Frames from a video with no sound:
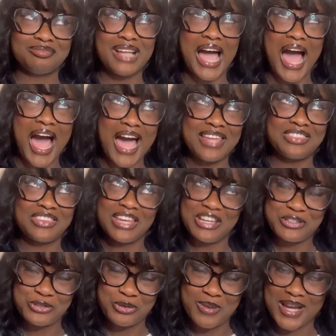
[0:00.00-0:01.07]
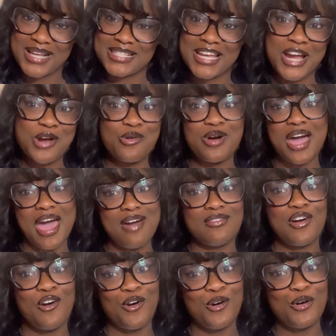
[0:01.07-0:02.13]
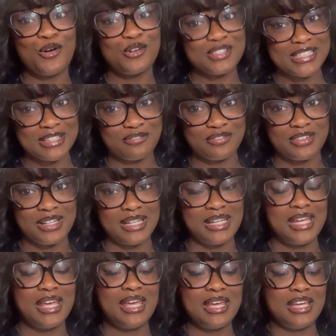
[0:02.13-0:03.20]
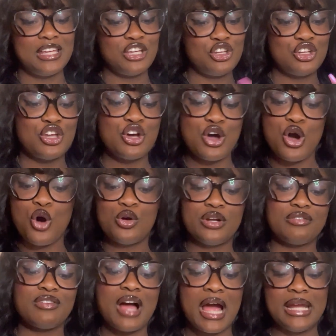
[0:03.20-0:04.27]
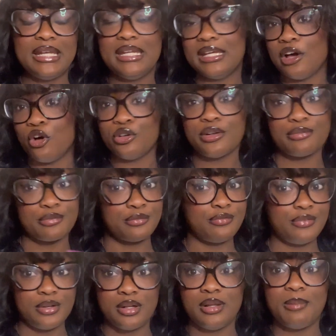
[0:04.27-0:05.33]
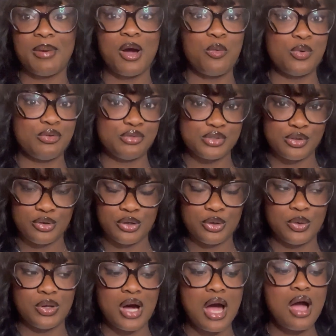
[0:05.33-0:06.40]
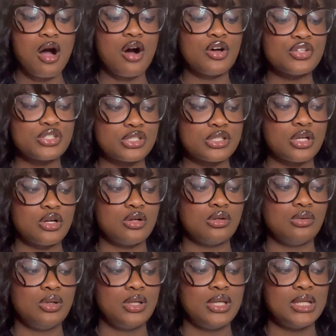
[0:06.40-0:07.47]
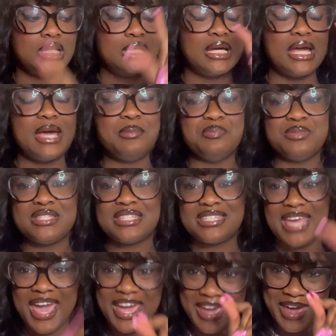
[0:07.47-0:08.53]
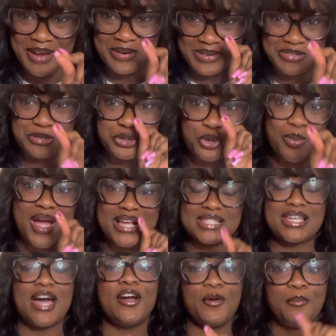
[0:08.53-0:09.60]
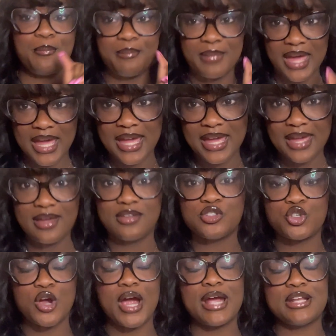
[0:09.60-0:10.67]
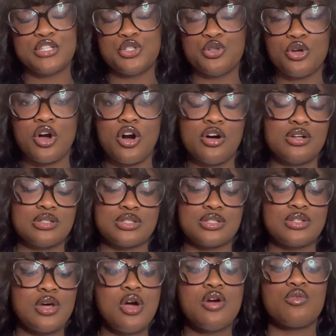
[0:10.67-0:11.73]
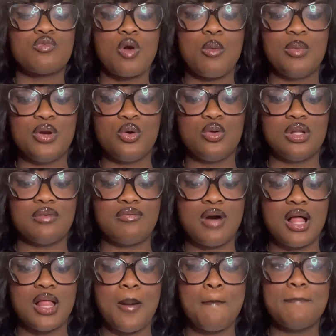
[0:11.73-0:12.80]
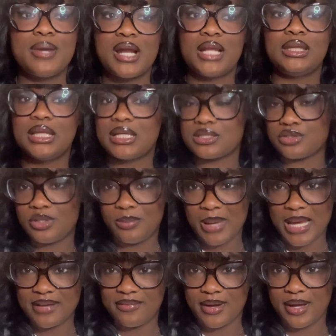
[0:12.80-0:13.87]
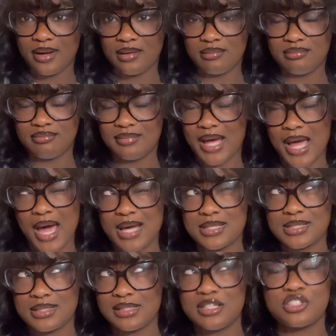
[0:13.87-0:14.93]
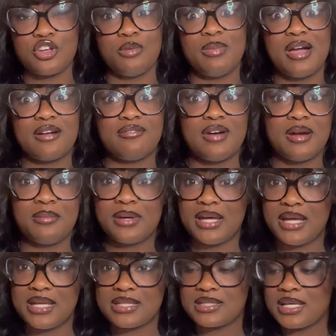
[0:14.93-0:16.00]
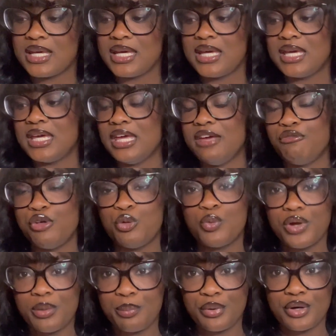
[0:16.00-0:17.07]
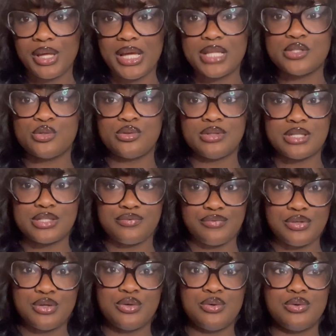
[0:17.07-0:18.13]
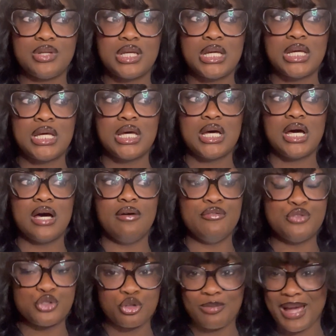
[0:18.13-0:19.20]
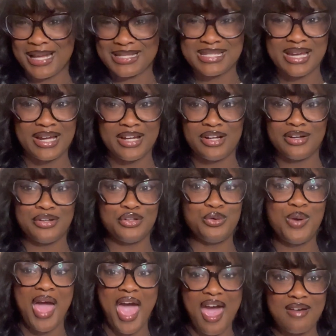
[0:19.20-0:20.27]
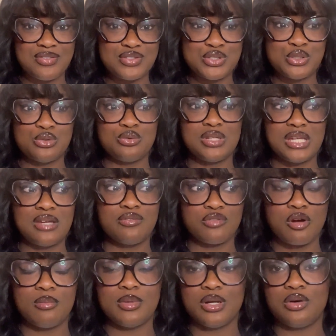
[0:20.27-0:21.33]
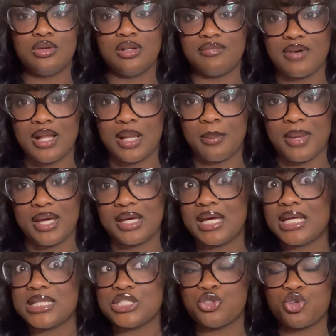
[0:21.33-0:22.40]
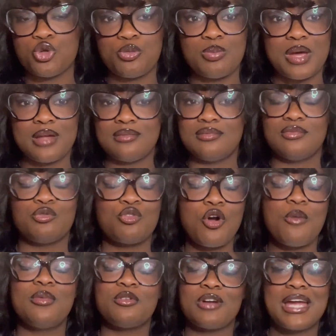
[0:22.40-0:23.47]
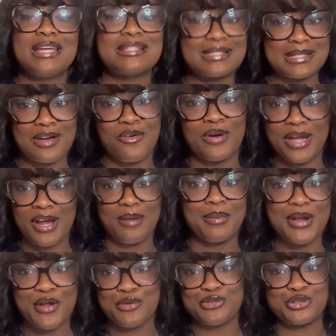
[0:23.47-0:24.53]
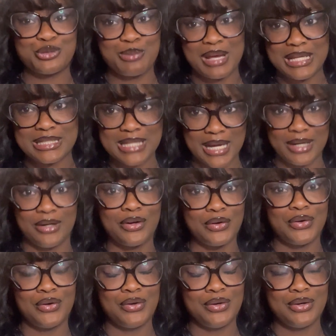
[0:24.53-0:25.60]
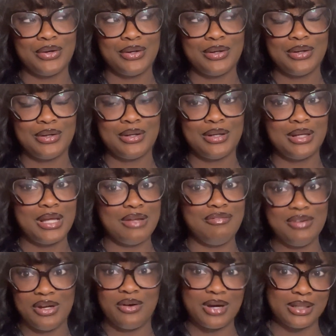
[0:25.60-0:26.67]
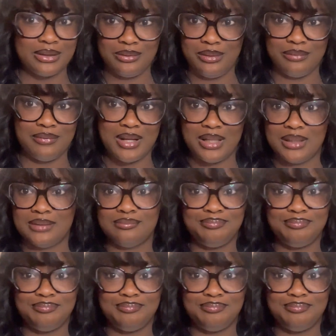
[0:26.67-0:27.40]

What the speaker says: I think Drew McIntyre would have a whole different, a whole different idea, a whole different feel about what was going on. I also am scared Drew McIntyre may try to cost Roman Ulafala, but I think it's going to backfire. I honestly think it's going to backfire because if we would have put into this feud of Drew McIntyre, you have to give Roman Ulafala back, because Roman Reigns is not going to care about no Drew McIntyre if he don't got the Ulafala.